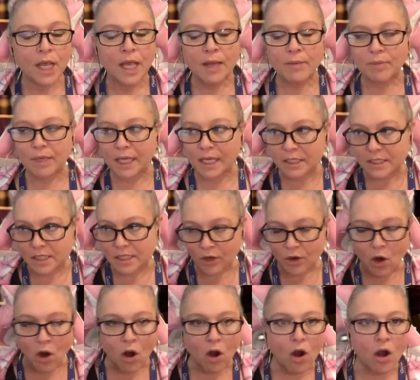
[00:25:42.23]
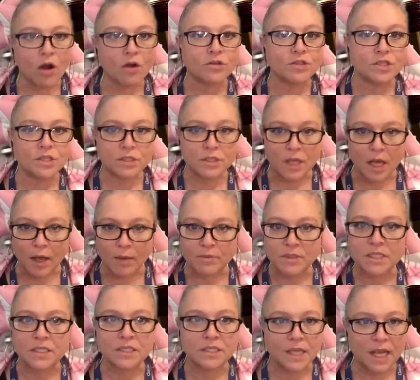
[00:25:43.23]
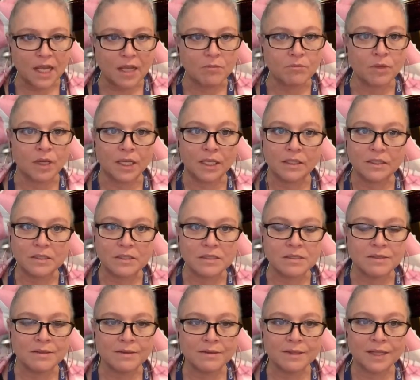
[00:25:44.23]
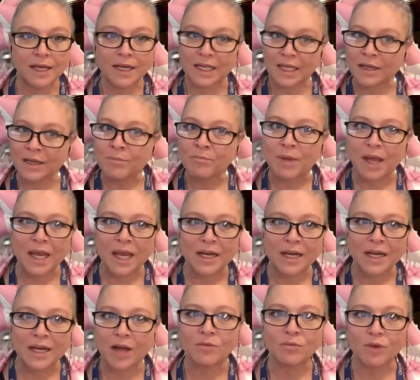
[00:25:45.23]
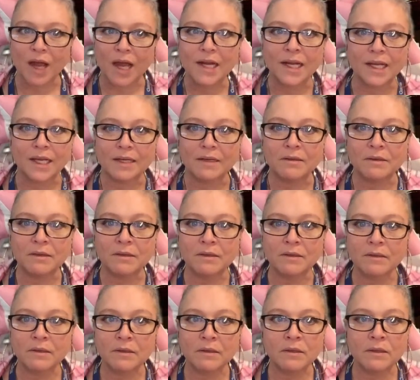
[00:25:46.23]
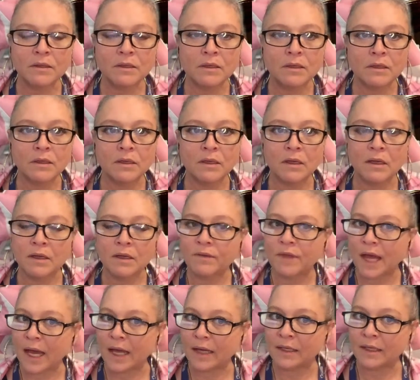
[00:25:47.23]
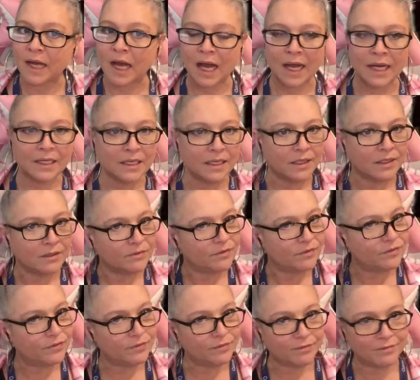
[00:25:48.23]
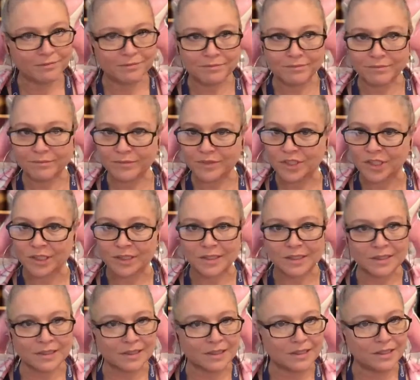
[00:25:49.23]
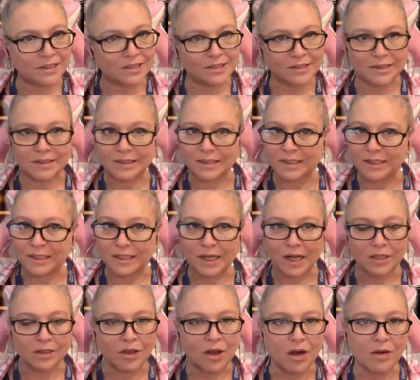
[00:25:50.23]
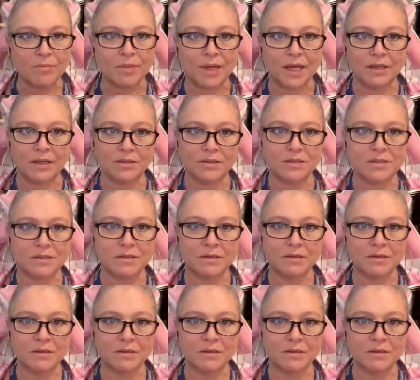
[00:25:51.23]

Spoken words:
Because there are some statements that he made on Reddit that kind of just alarm bells.